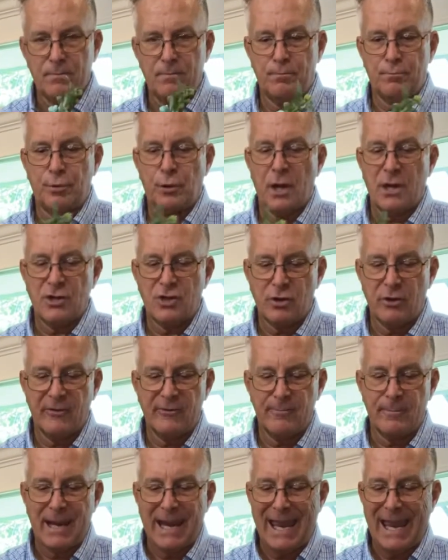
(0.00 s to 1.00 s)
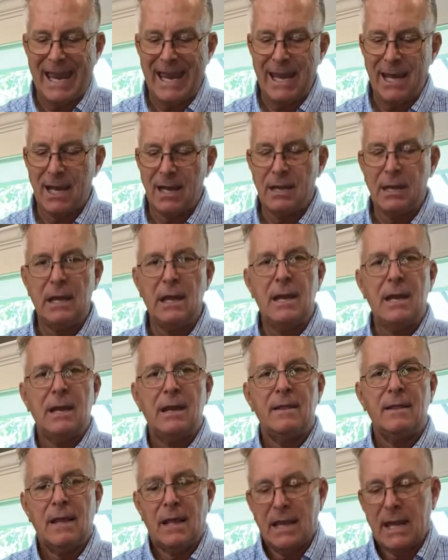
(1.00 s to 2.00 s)
pressure of my hand,
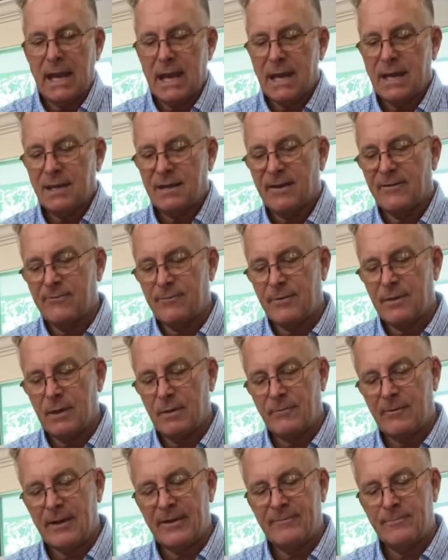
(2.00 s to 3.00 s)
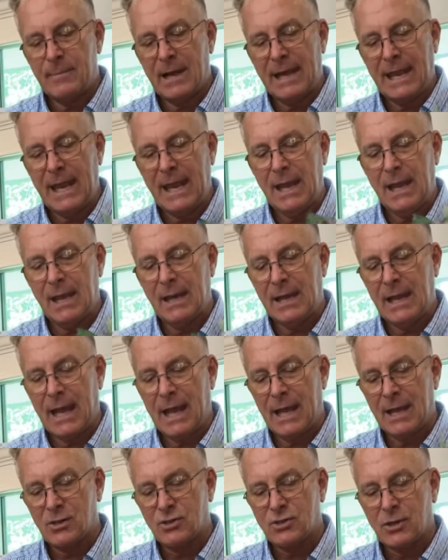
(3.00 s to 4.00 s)
the heat of my hand
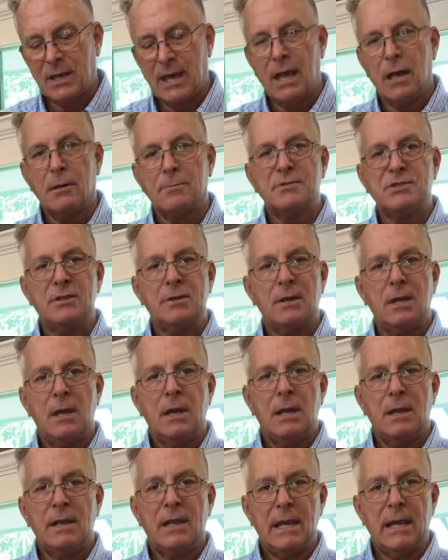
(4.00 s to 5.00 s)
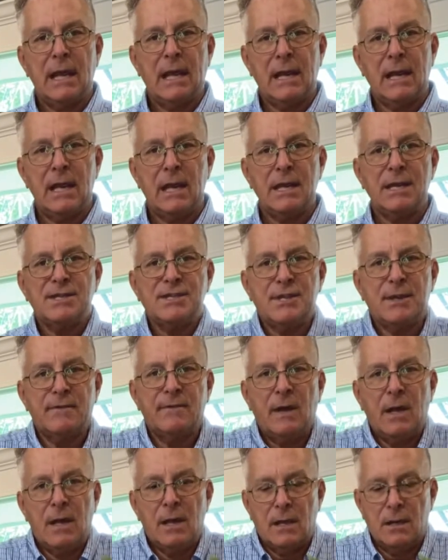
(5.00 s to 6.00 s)
actually helps the adhesive
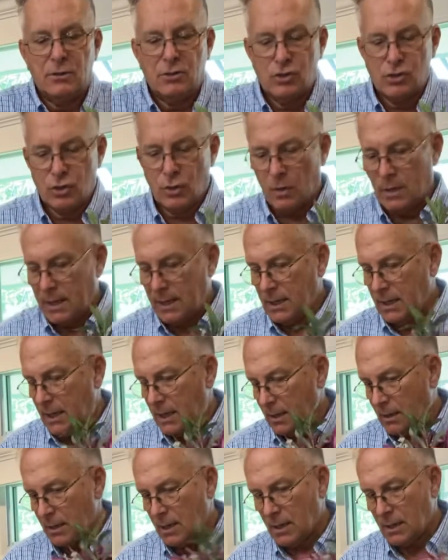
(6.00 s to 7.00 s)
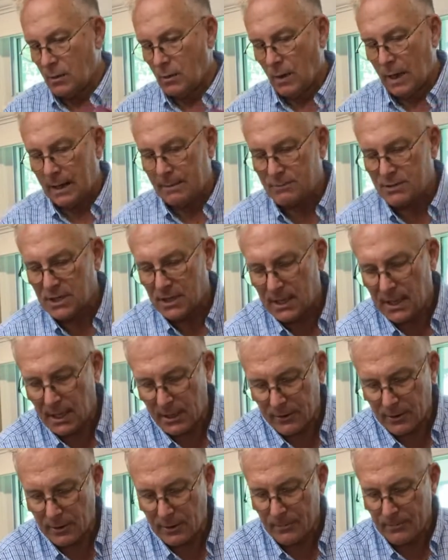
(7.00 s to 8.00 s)
join and grab
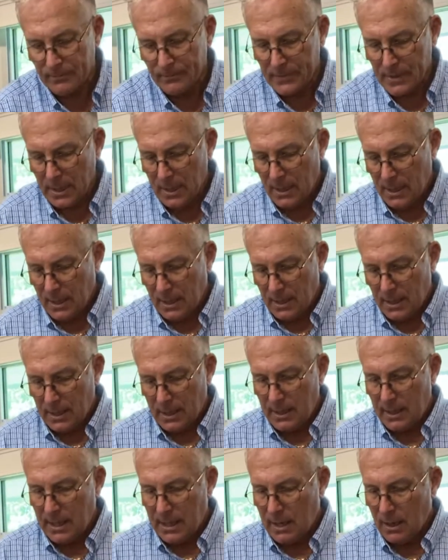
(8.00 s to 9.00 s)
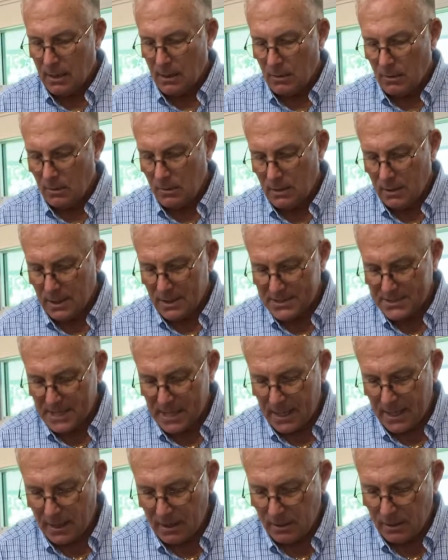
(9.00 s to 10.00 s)
together. Now, let's
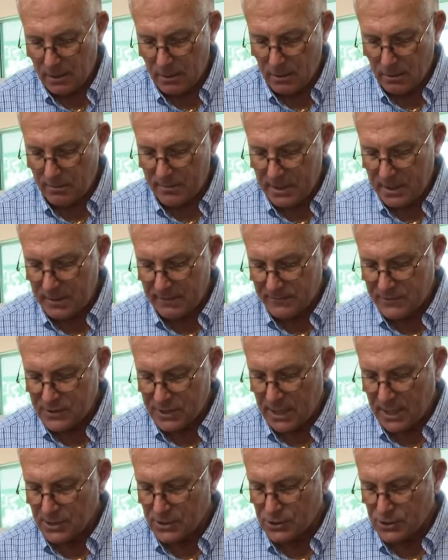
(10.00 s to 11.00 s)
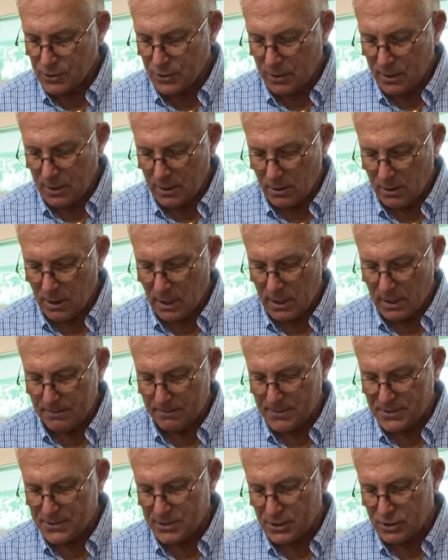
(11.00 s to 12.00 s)
add a little bit of texture in our
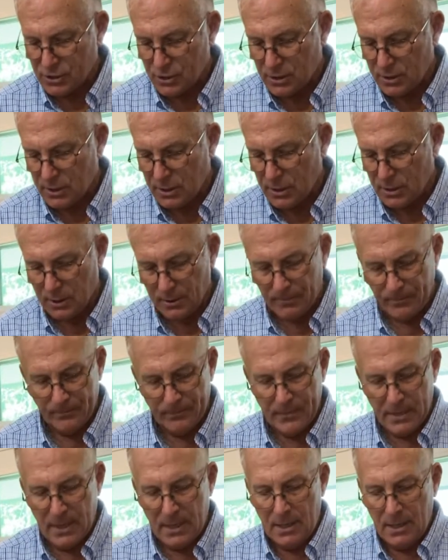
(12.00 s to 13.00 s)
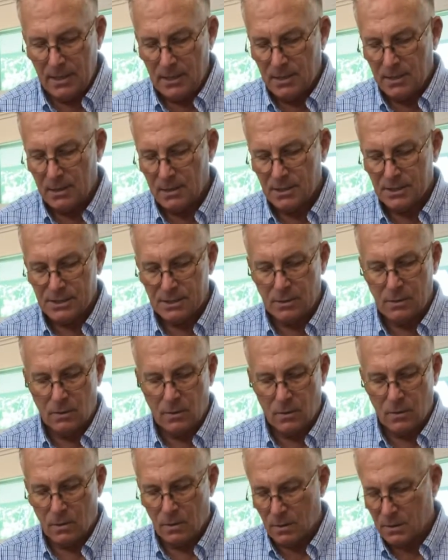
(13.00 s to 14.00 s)
composition here. This
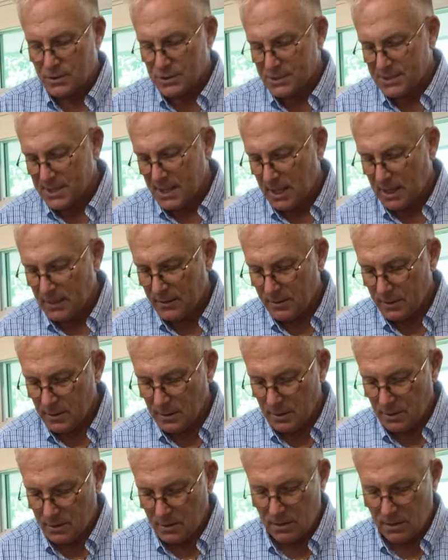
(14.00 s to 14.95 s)
gorgeous heather.